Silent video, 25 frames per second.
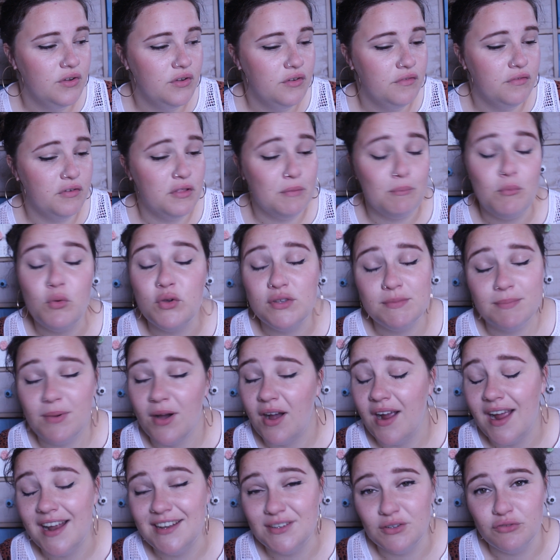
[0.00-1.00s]
for the most
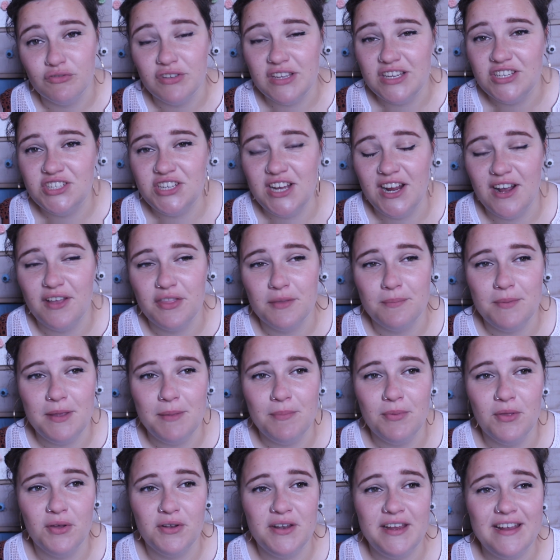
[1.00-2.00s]
part, I don't really share other
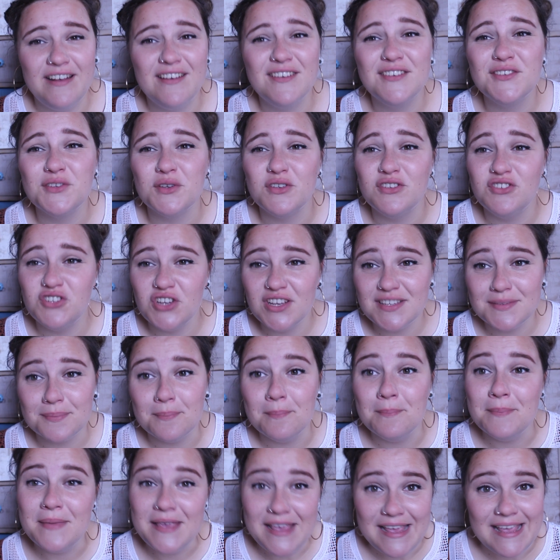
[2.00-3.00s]
people on here, so it's just
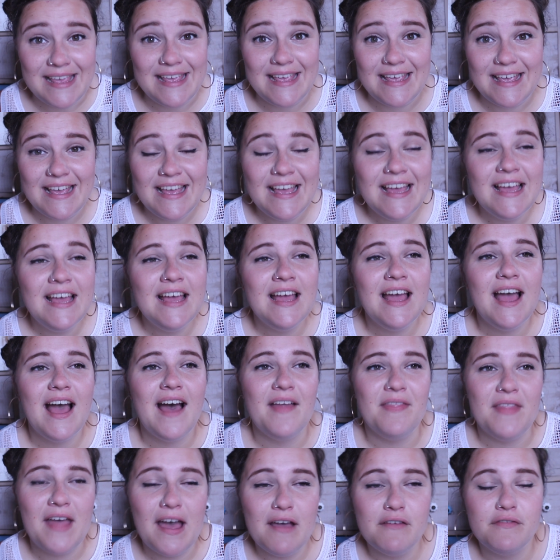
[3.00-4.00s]
me,
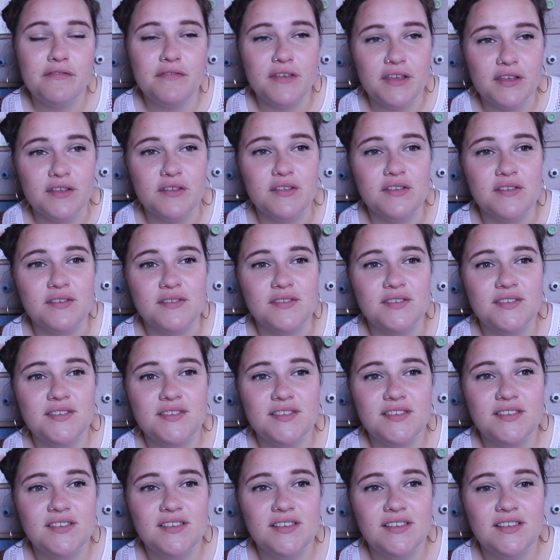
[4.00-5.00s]
and that
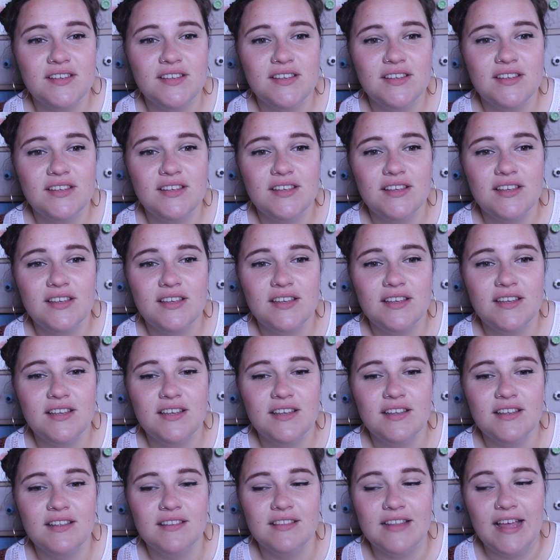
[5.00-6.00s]
feels
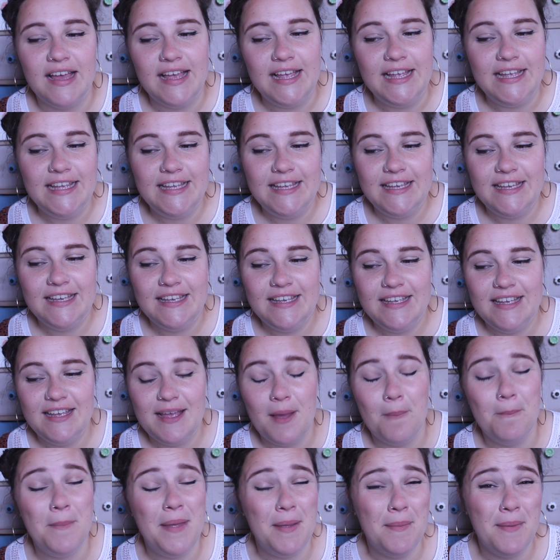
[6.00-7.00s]
like
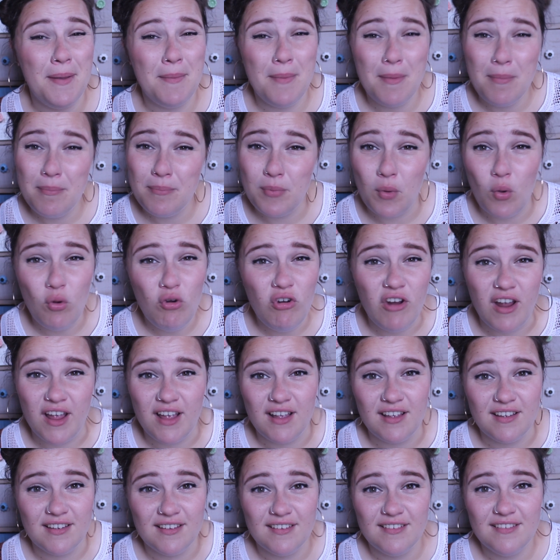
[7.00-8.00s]
maybe a bit
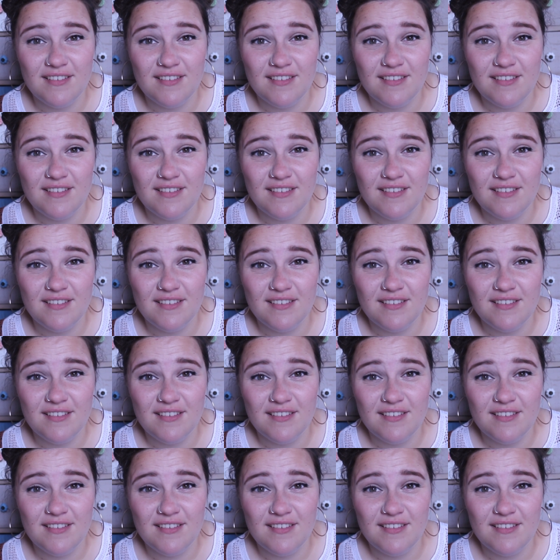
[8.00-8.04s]
boring,